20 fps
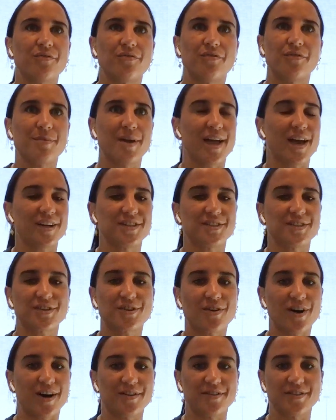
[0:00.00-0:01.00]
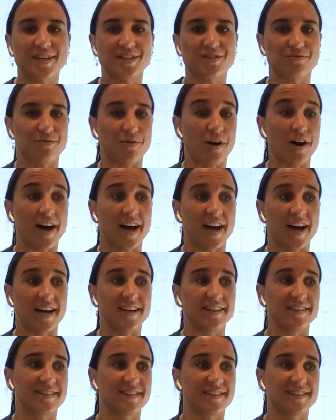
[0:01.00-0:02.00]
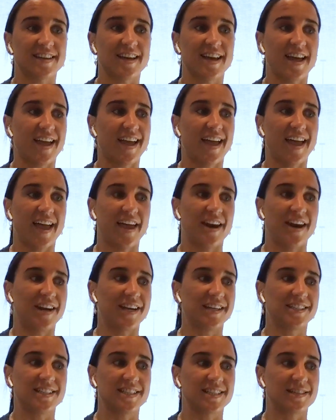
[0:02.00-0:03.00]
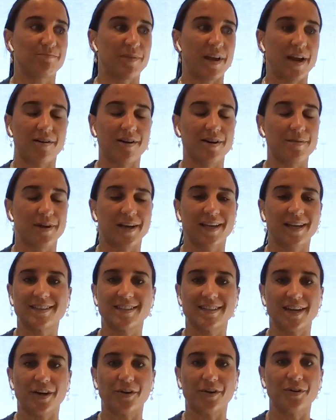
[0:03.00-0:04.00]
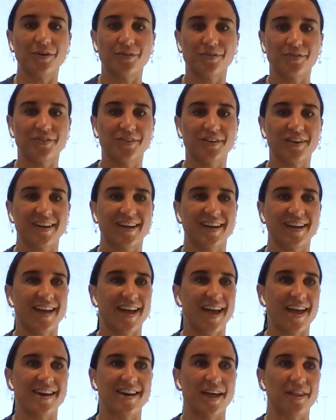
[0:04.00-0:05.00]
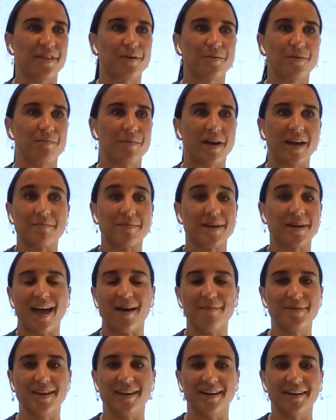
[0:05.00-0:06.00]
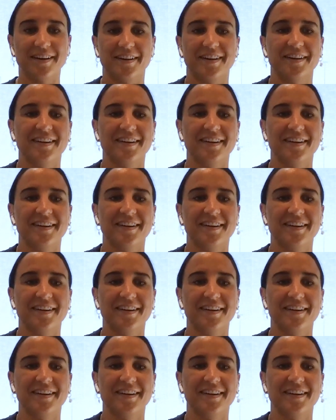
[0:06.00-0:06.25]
for me, I'd just go out on these rides and I'd just bury myself and nothing would make me happier.